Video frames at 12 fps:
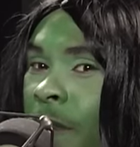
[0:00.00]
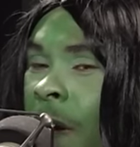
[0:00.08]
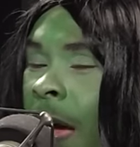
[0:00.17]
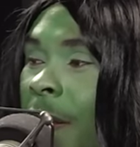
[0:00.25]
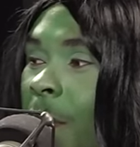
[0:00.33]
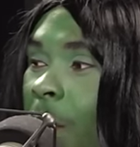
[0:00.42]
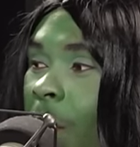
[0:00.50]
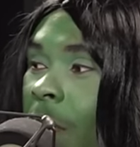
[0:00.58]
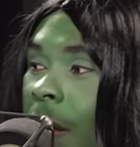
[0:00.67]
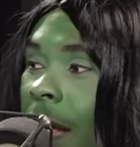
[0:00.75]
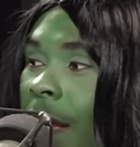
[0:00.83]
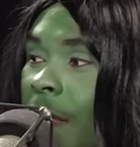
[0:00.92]
find a
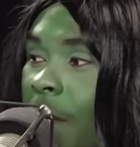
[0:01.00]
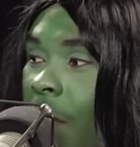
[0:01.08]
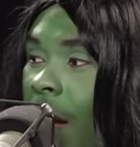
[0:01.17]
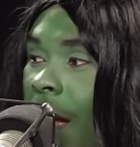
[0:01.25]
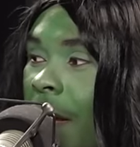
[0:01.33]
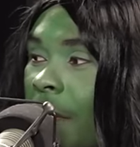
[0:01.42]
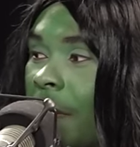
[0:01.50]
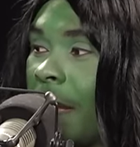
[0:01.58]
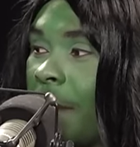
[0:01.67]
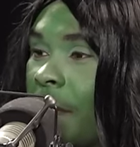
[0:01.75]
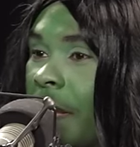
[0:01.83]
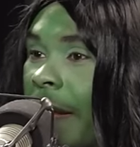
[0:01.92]
warhead in the wild
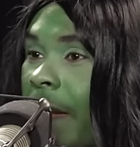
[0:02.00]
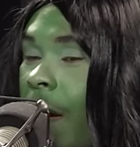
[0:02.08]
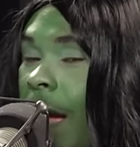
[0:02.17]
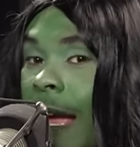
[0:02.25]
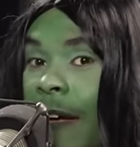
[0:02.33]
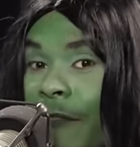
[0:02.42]
and be like, oh, "I gotta